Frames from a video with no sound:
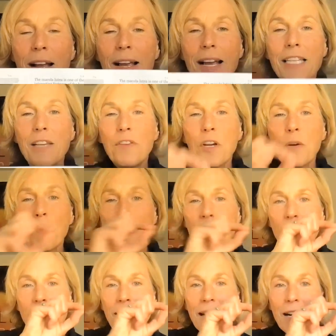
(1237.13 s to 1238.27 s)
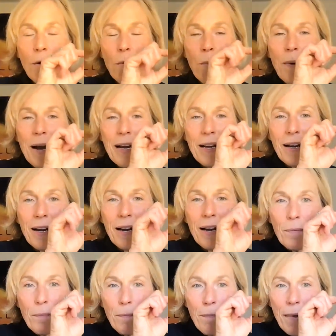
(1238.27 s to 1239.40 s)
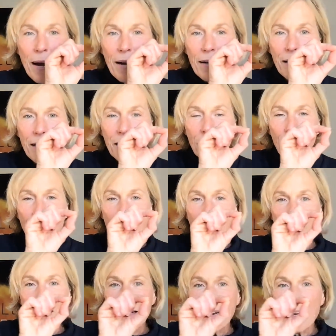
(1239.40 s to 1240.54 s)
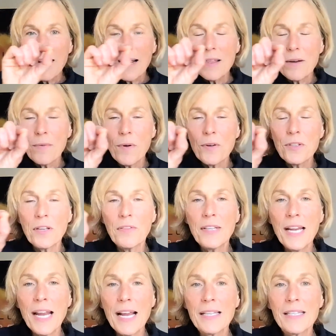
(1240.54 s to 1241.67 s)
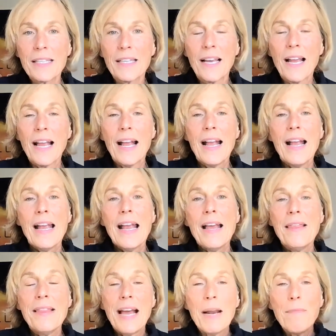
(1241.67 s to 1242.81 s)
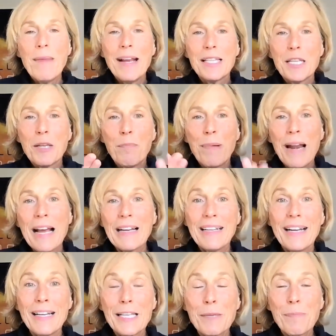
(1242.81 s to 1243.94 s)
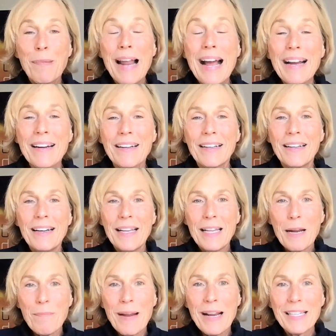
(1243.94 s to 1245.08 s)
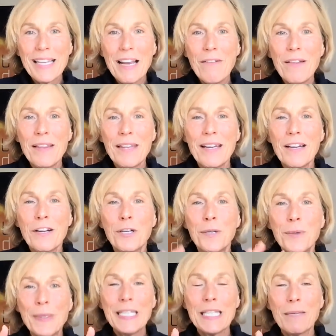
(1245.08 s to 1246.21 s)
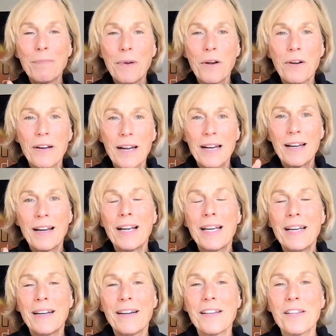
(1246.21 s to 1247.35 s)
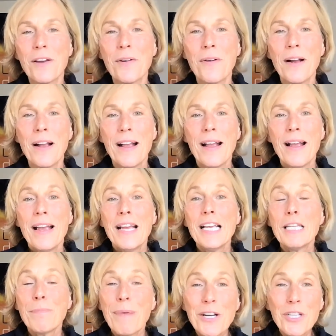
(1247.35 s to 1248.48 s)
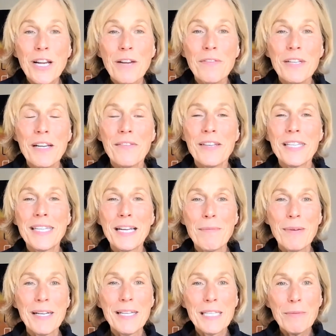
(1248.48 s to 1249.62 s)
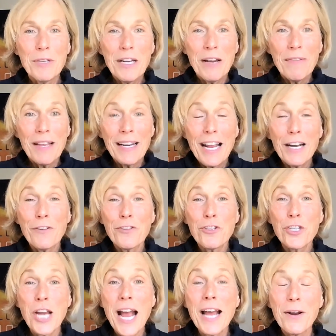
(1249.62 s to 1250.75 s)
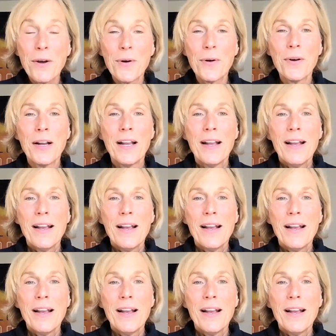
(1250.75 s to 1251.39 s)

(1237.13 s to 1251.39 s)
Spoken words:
as if you were to take a white little marker and you would underline the rows of text. And that makes the black letters blacker, and that makes everything crisp and clear. So especially if you have astigmatism and you have that kind of shadow,